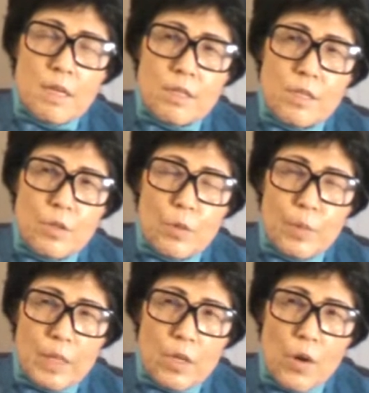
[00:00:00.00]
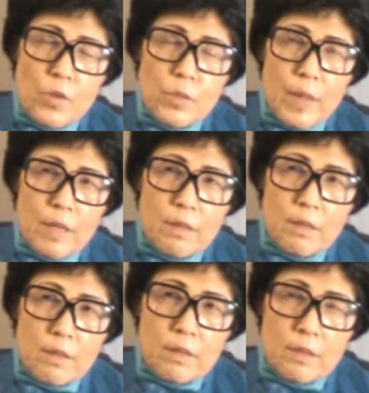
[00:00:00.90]
syncope caused by
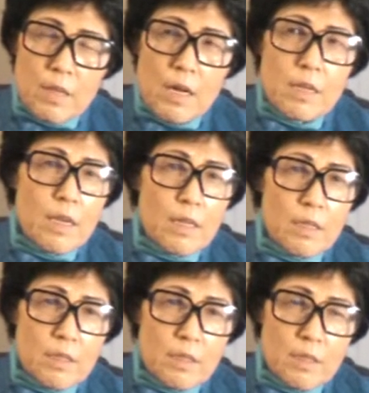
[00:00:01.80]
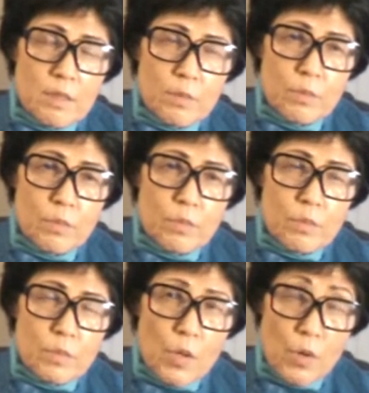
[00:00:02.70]
the cardiac
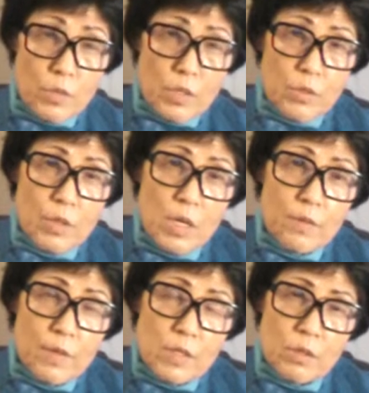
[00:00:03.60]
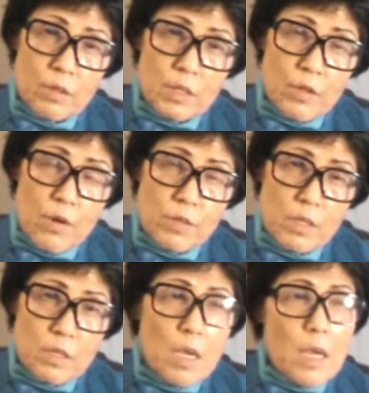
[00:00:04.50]
causes or cardiovascular
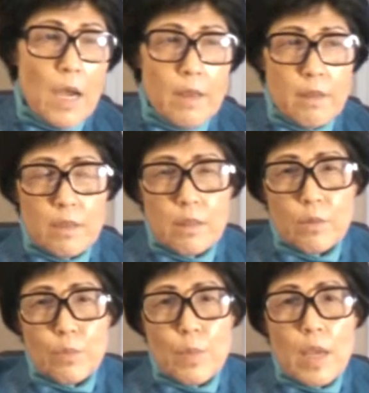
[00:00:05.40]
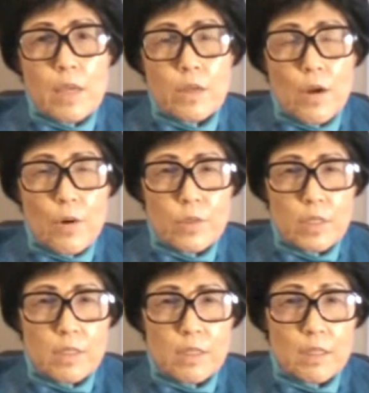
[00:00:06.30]
causes, I think the main cause
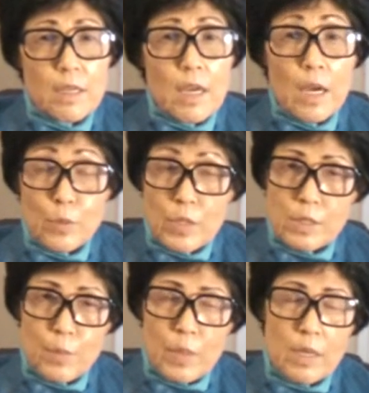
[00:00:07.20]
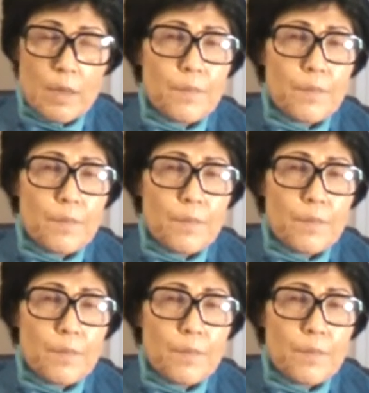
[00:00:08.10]
is the arrhythmia,